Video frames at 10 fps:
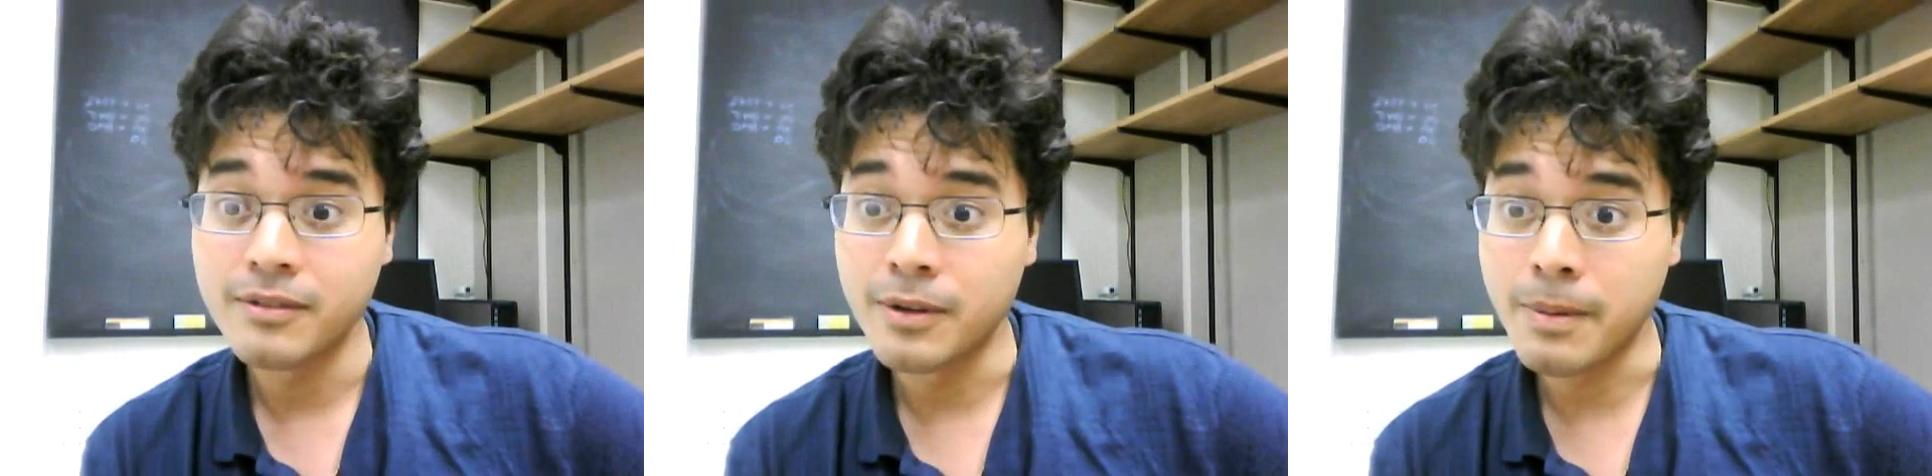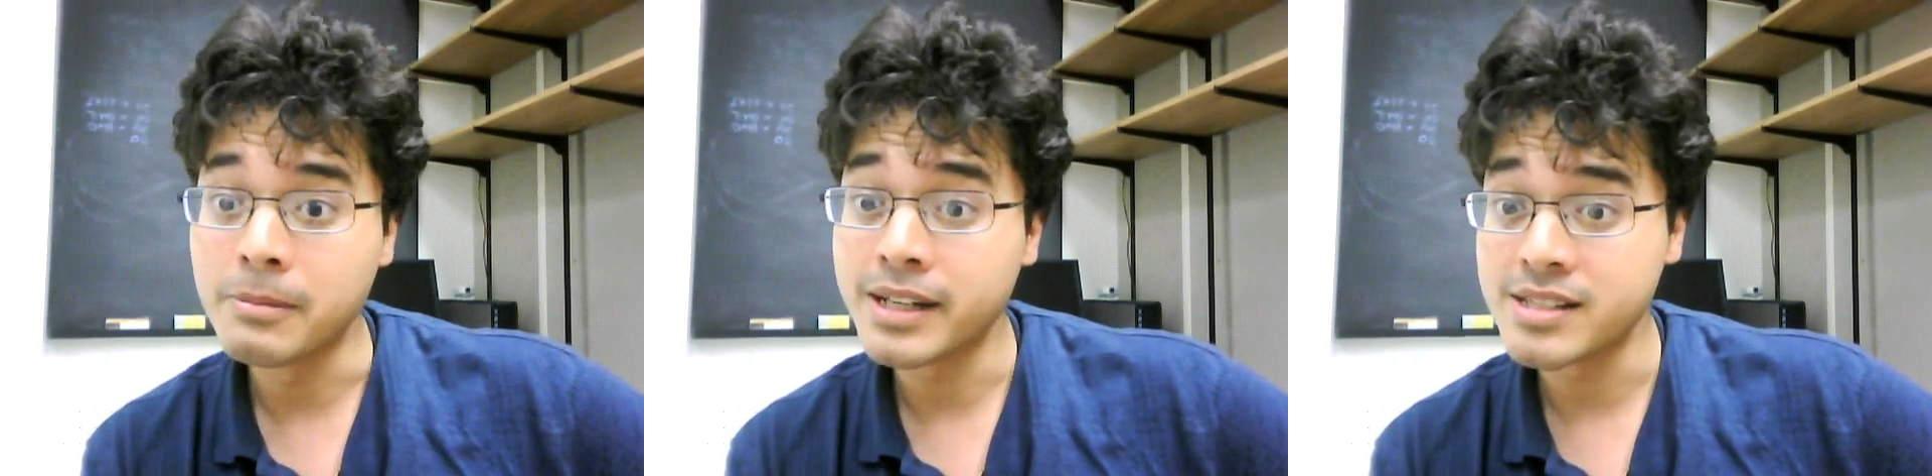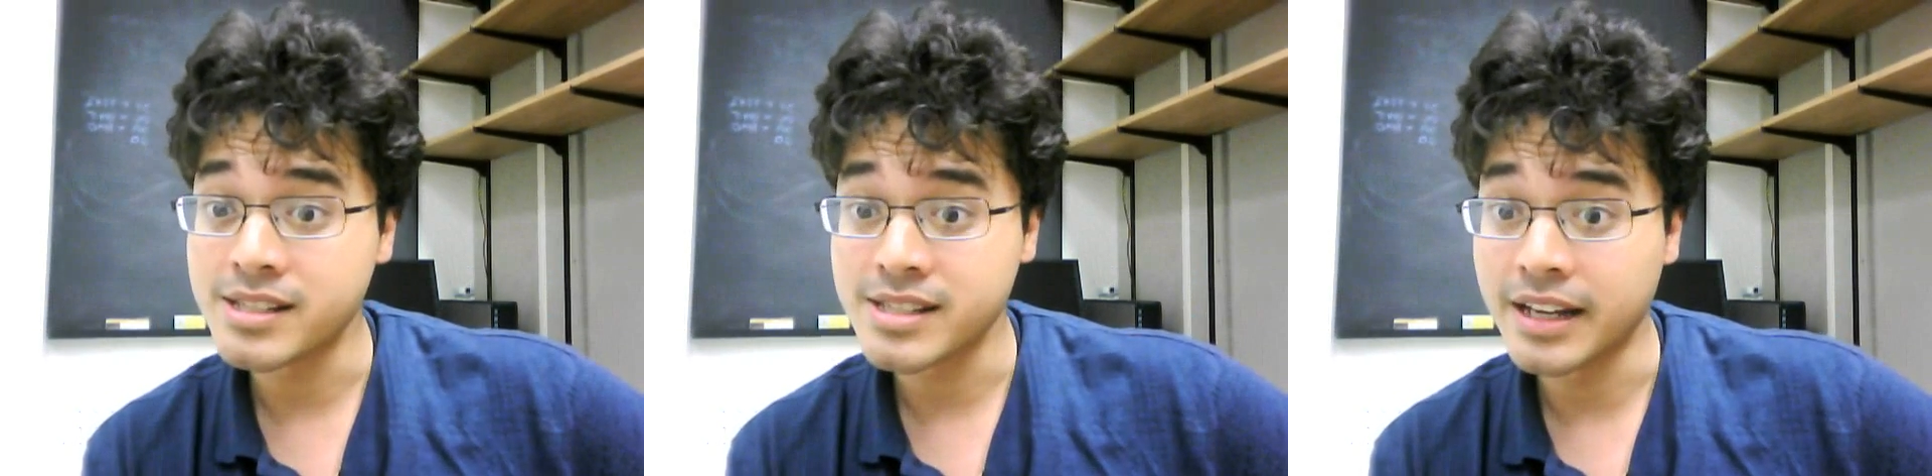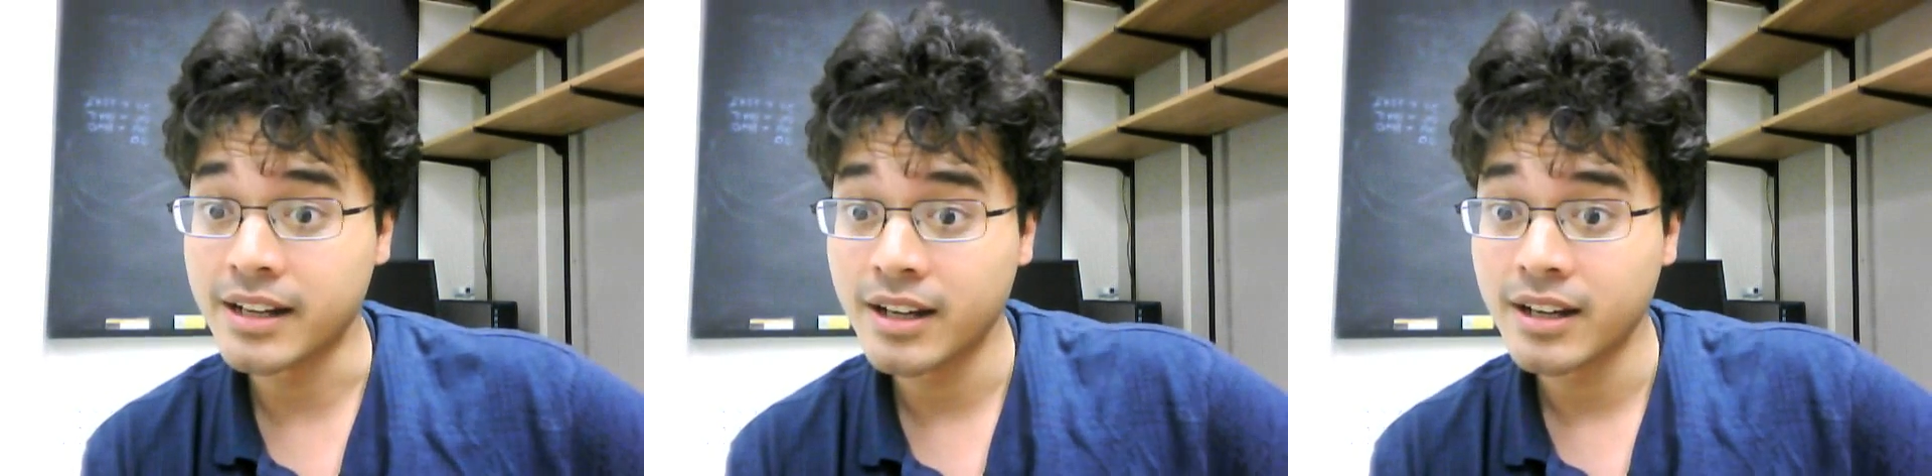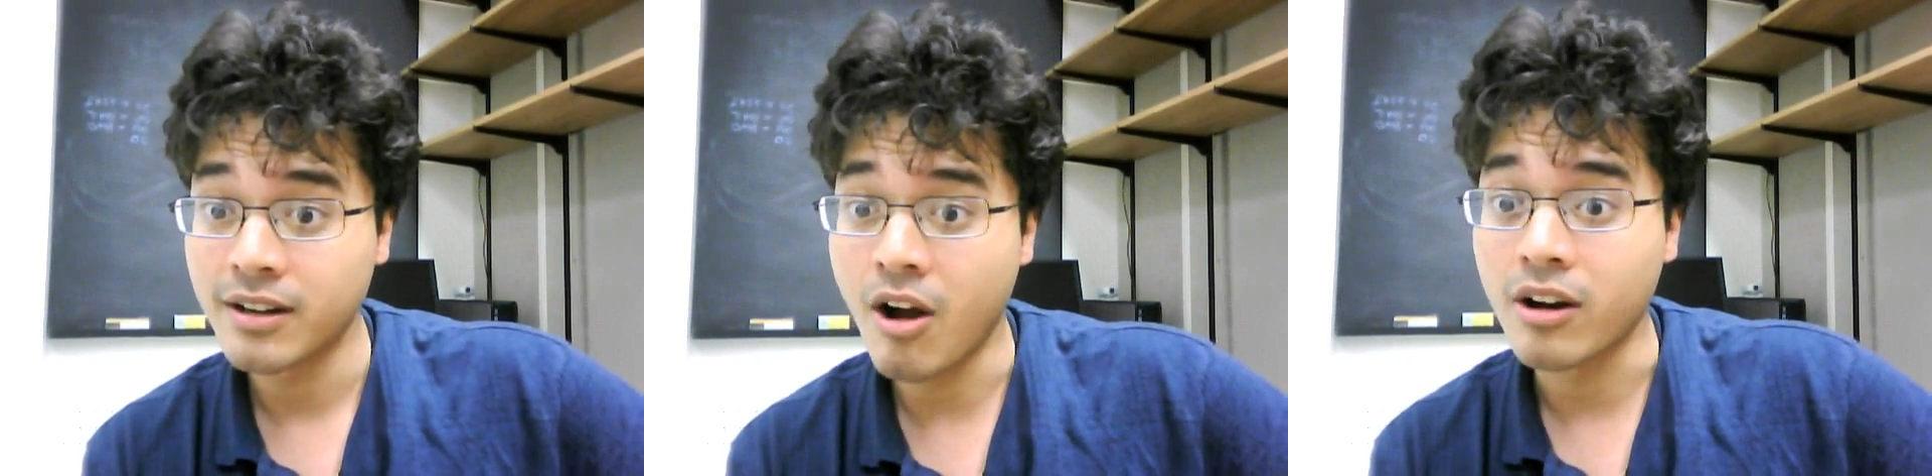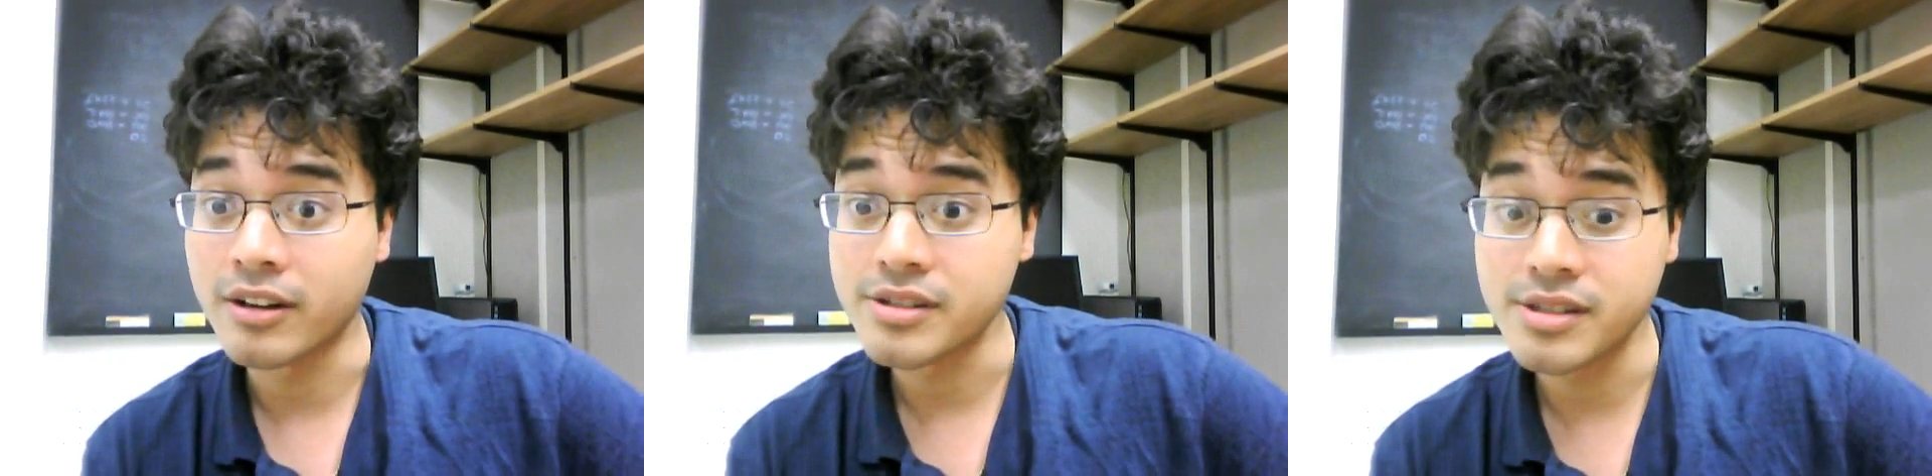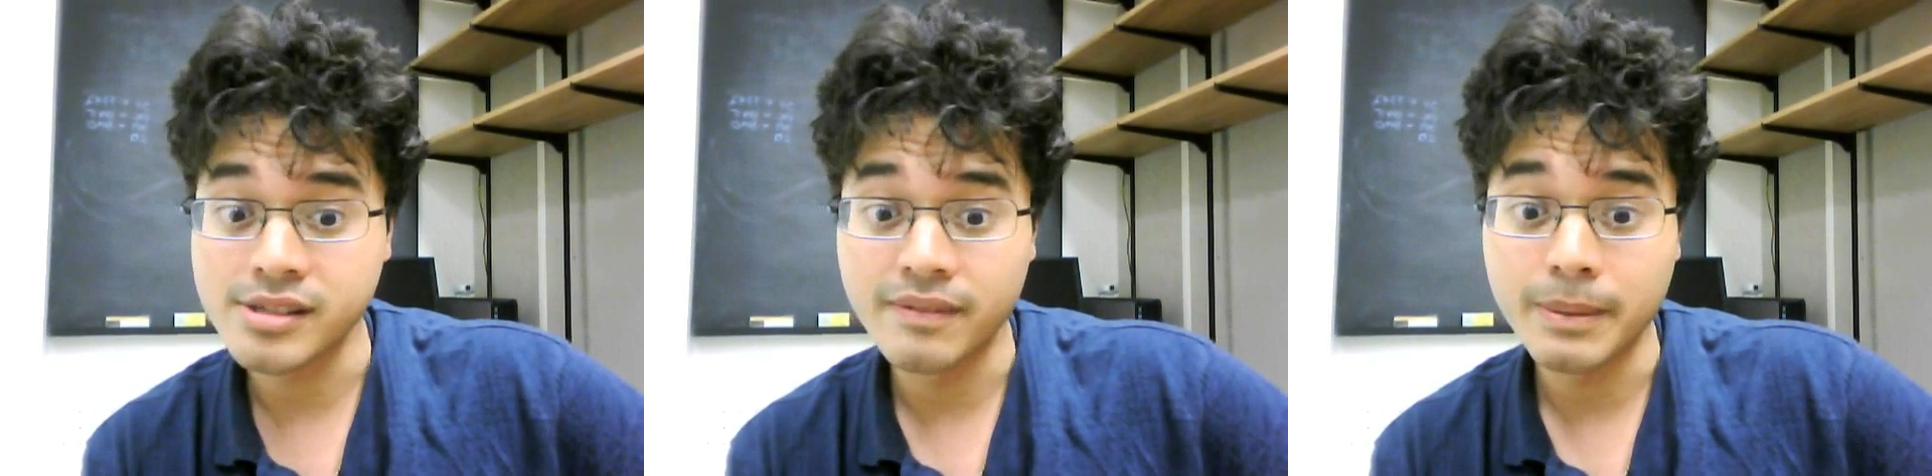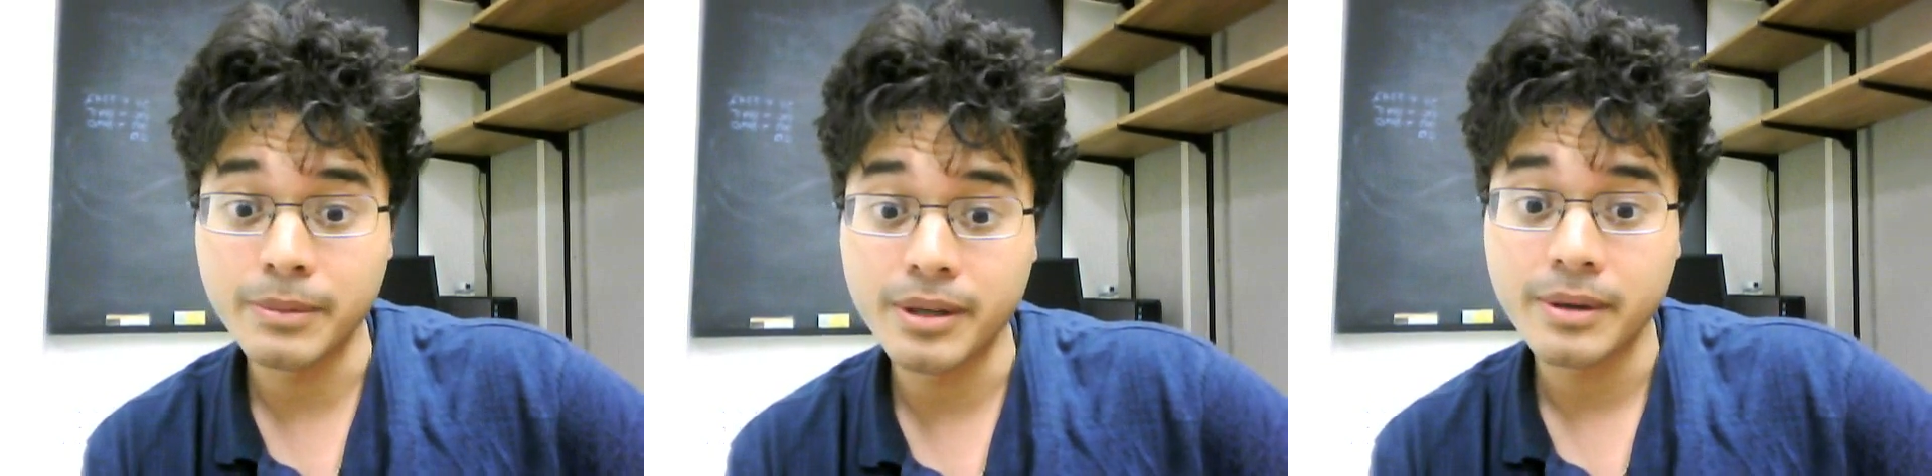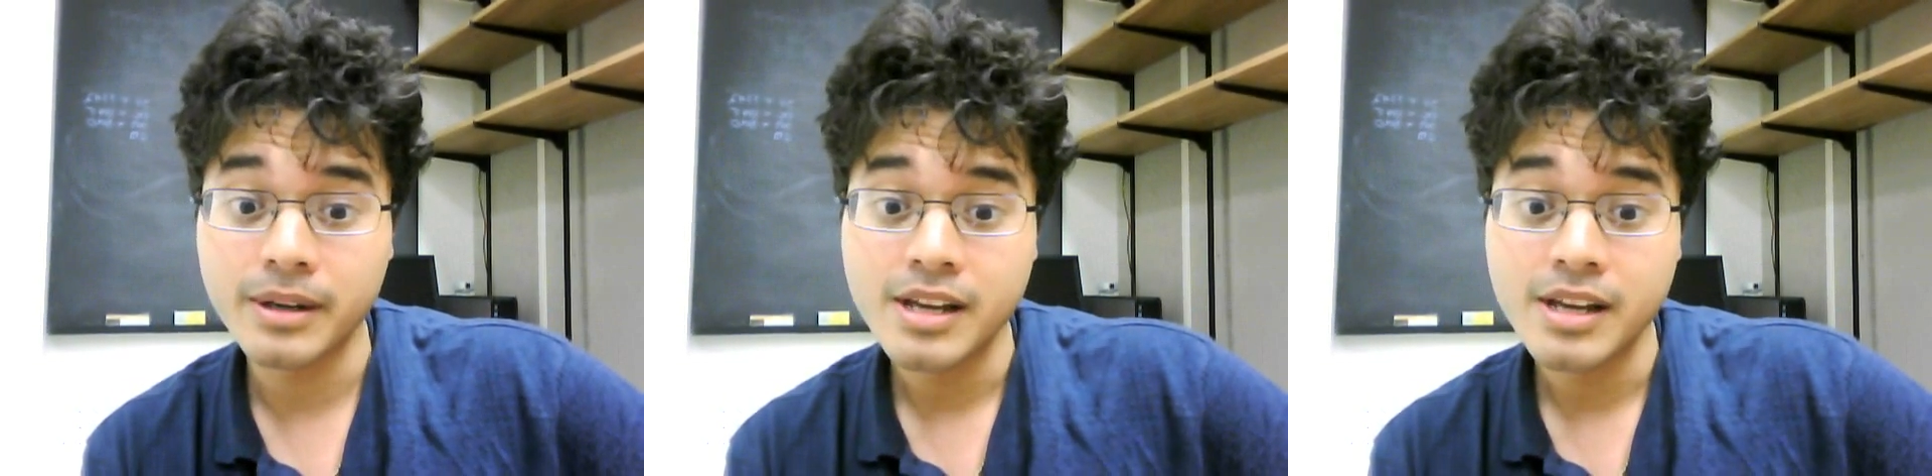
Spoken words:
Republicans take Congress this November.